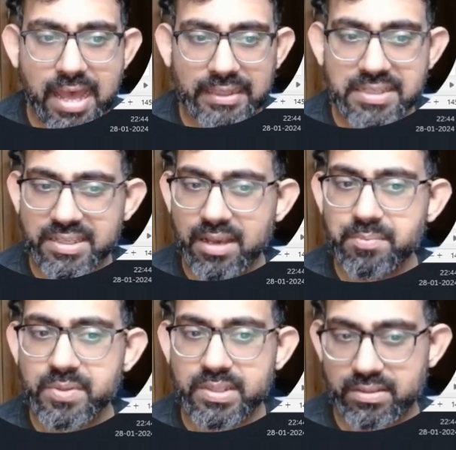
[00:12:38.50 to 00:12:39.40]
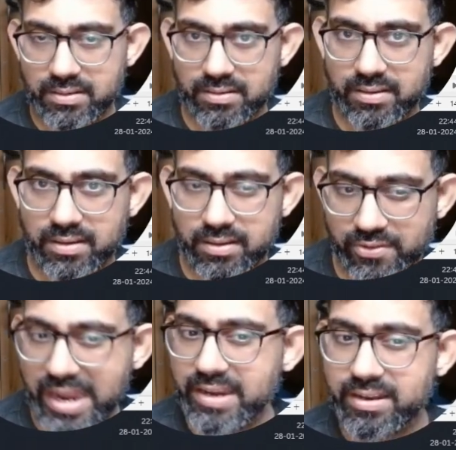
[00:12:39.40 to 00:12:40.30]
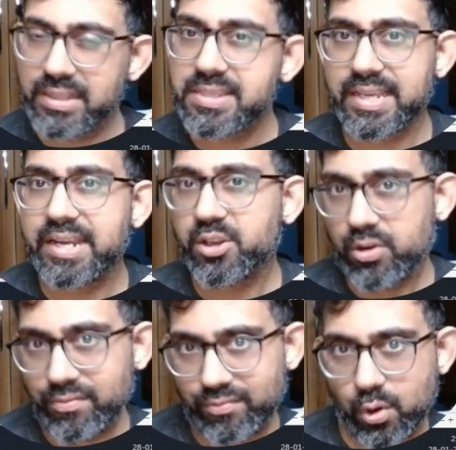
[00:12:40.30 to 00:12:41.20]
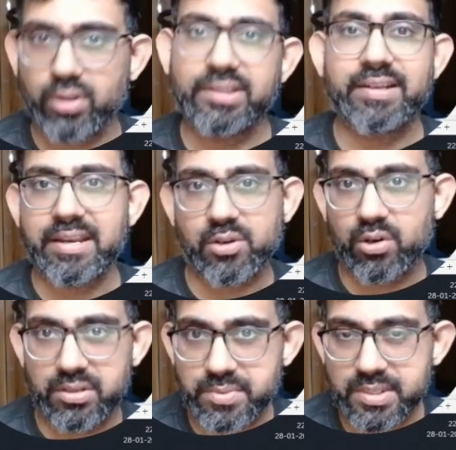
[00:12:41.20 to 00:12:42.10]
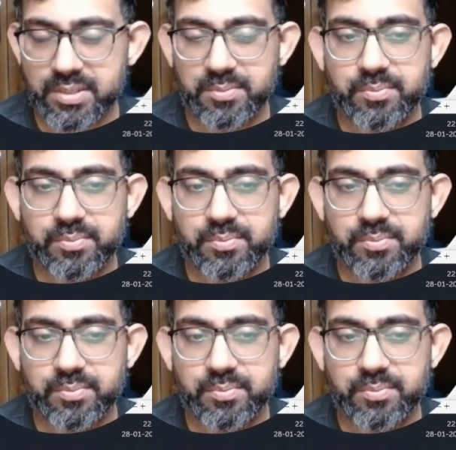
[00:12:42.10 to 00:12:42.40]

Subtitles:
and this comes right in the center of all the 10 columns.